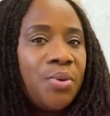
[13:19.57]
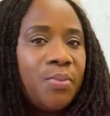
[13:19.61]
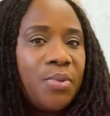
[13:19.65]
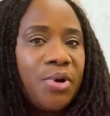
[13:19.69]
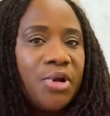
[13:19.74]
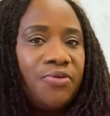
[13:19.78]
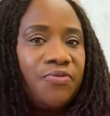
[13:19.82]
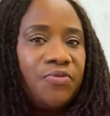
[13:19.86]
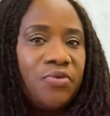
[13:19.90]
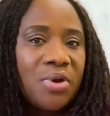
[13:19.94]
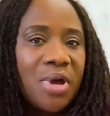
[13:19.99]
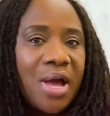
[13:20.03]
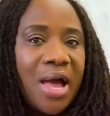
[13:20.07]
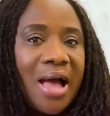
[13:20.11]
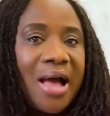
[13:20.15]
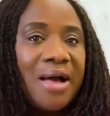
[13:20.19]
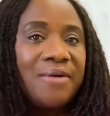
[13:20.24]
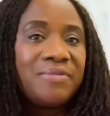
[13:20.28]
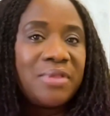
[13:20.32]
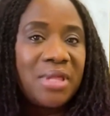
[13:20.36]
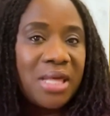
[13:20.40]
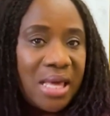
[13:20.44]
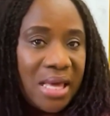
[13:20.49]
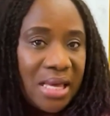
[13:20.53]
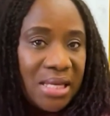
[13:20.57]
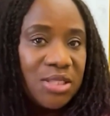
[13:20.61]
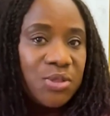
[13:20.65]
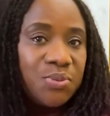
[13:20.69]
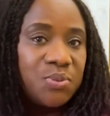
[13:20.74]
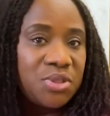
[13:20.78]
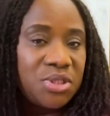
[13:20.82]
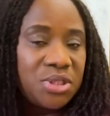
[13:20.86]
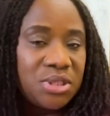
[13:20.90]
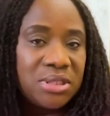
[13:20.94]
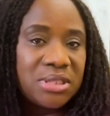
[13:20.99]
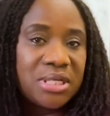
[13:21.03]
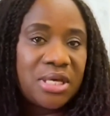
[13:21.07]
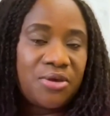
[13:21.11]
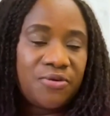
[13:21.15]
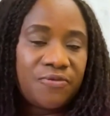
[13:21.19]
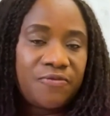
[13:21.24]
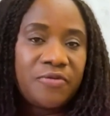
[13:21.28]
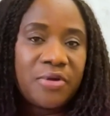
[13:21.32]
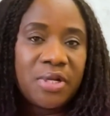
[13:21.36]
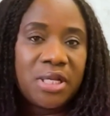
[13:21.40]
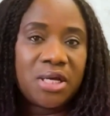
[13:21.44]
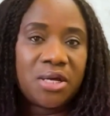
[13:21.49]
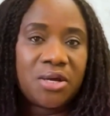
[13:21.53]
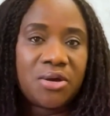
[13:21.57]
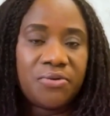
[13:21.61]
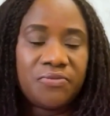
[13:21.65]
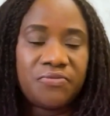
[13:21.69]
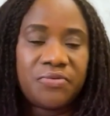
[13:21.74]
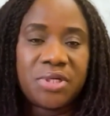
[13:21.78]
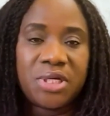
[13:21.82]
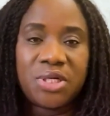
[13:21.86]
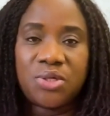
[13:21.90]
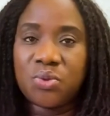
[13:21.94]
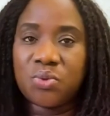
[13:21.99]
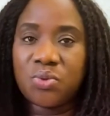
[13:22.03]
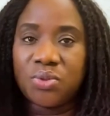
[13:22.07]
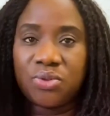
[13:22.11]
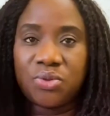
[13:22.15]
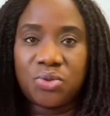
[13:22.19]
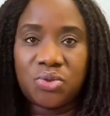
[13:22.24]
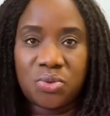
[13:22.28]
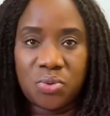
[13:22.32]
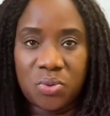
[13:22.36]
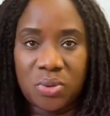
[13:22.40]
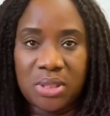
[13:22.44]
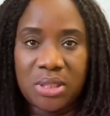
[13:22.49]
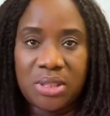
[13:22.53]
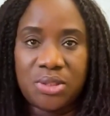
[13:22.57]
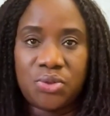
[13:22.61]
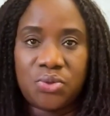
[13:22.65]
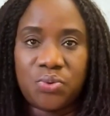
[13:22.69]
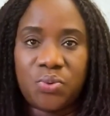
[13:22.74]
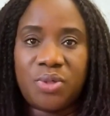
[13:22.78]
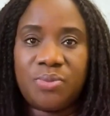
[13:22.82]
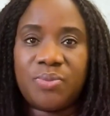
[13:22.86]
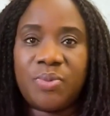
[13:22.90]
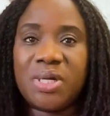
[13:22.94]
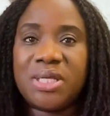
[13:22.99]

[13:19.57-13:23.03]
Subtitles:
But if you have the expertise and you're feeling confident, you can totally do it.